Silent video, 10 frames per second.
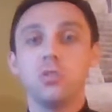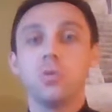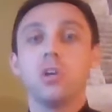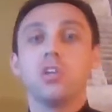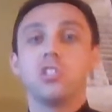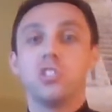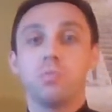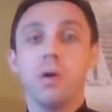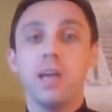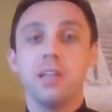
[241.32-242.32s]
to
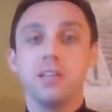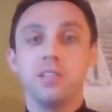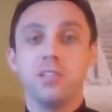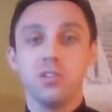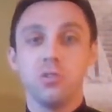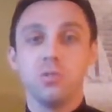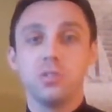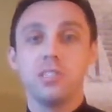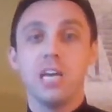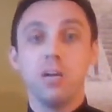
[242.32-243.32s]
spread the news,